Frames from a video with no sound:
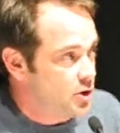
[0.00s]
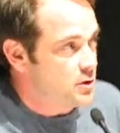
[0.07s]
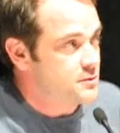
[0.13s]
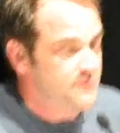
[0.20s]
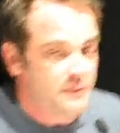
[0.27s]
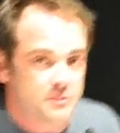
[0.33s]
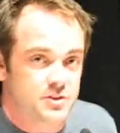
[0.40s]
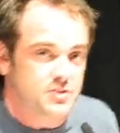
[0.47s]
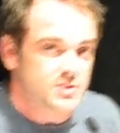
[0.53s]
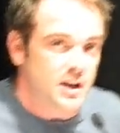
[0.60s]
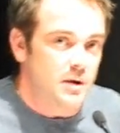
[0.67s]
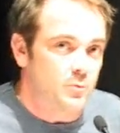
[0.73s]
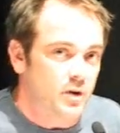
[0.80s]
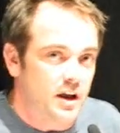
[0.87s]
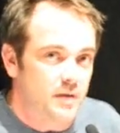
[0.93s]
Joss feels the
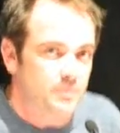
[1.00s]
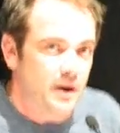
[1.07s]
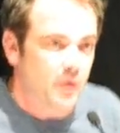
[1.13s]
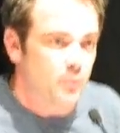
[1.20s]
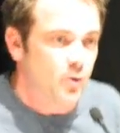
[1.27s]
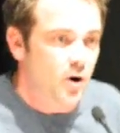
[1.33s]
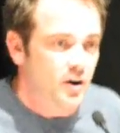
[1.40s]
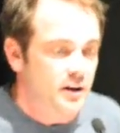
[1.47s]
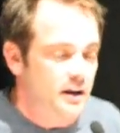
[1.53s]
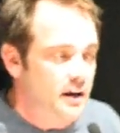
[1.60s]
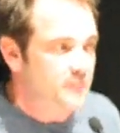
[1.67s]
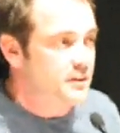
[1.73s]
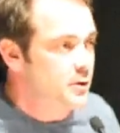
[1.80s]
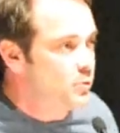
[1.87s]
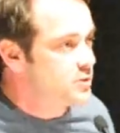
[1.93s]
same way about Ron.
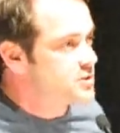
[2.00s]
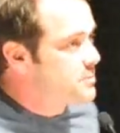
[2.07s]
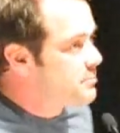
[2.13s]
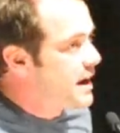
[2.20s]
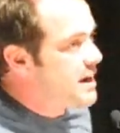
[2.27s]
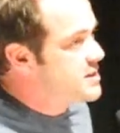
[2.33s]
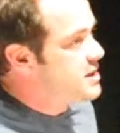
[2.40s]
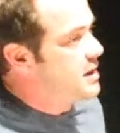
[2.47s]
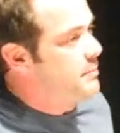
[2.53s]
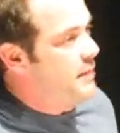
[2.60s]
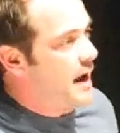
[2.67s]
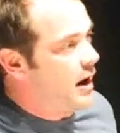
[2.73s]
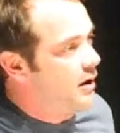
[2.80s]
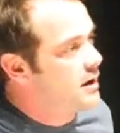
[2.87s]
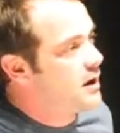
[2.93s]
And I think what's amazing
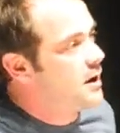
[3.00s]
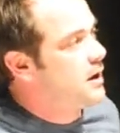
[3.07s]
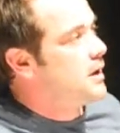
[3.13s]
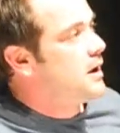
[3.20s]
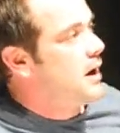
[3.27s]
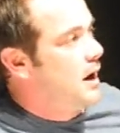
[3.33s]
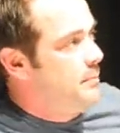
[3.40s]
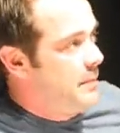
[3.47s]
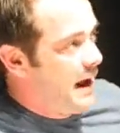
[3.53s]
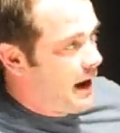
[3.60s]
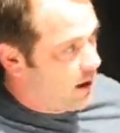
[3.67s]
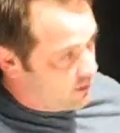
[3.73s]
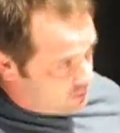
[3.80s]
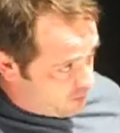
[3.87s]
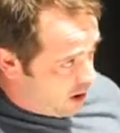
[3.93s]
about
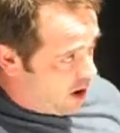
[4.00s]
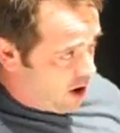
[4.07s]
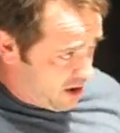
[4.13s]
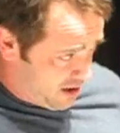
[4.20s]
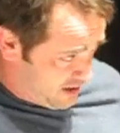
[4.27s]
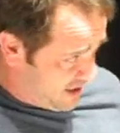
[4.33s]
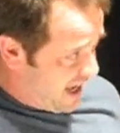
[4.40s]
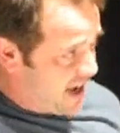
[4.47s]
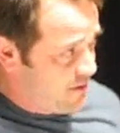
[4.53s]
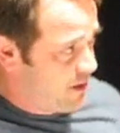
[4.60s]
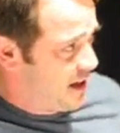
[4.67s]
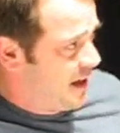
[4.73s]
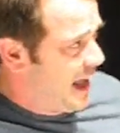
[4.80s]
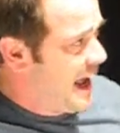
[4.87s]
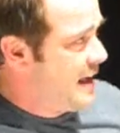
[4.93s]
Ron and
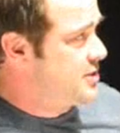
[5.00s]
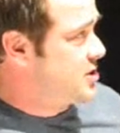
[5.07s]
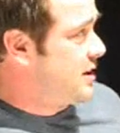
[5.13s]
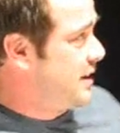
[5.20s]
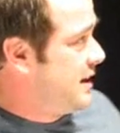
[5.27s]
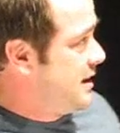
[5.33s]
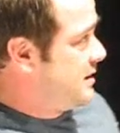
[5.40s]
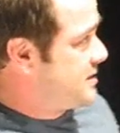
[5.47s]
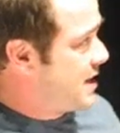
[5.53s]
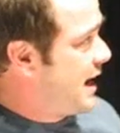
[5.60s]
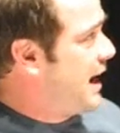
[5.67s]
David and Angeli and